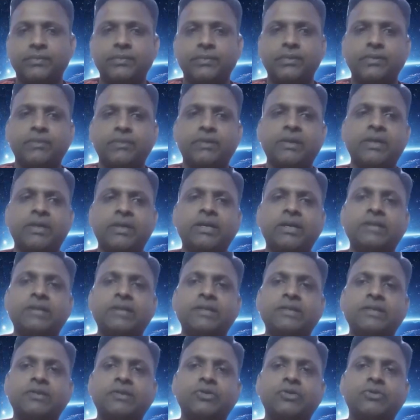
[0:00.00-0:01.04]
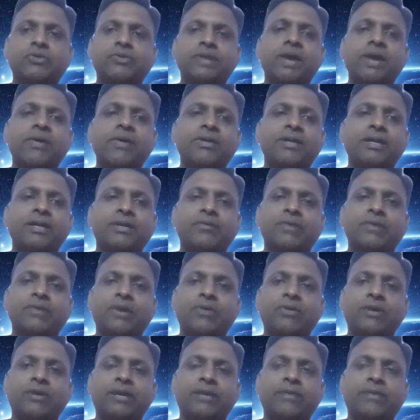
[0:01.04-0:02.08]
What under sixth house we have, that we have
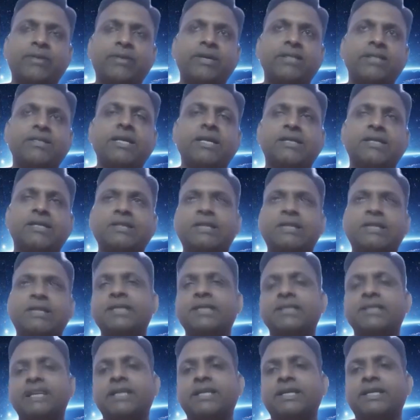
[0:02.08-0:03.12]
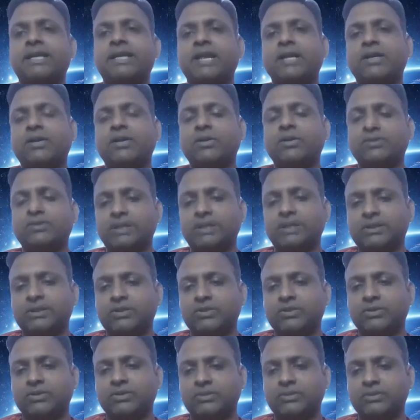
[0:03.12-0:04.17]
to write, because ascendant is getting connected to sixth
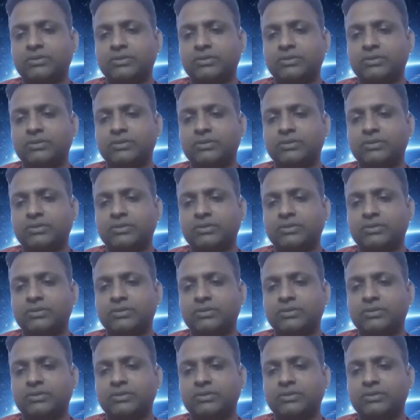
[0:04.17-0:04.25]
house.